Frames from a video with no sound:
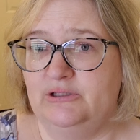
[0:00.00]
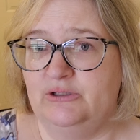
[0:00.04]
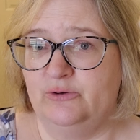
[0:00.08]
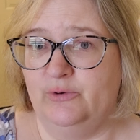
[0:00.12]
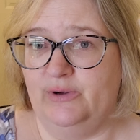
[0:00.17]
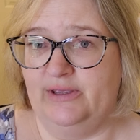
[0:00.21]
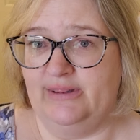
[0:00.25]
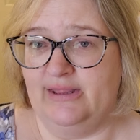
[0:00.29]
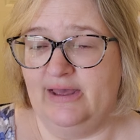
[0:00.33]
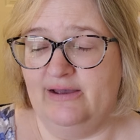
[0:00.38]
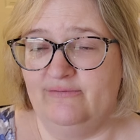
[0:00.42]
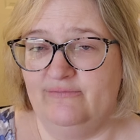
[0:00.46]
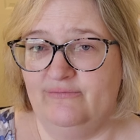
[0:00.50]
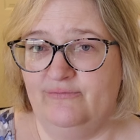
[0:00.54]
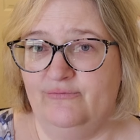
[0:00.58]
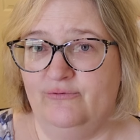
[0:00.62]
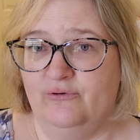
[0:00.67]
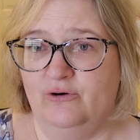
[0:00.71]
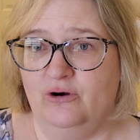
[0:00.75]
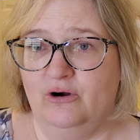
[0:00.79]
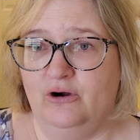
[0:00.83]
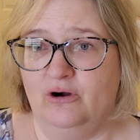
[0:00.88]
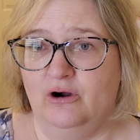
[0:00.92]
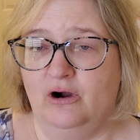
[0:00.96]
doing that
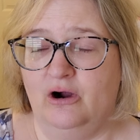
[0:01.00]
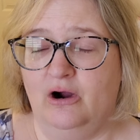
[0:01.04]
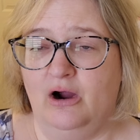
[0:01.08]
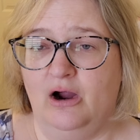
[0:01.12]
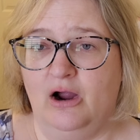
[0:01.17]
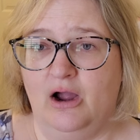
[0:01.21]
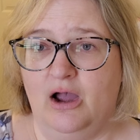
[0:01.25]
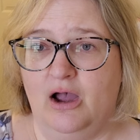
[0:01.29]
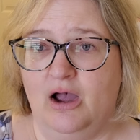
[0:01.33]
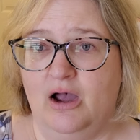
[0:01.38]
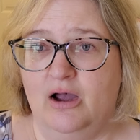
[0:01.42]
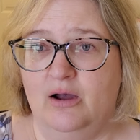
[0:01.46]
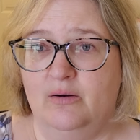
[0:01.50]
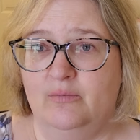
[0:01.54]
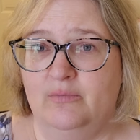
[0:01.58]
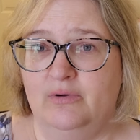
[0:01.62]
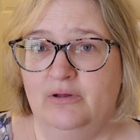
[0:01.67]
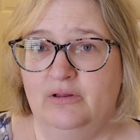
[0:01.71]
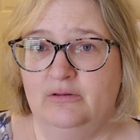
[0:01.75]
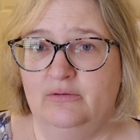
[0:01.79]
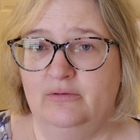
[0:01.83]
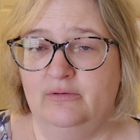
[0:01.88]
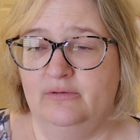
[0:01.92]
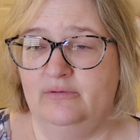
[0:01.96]
for um,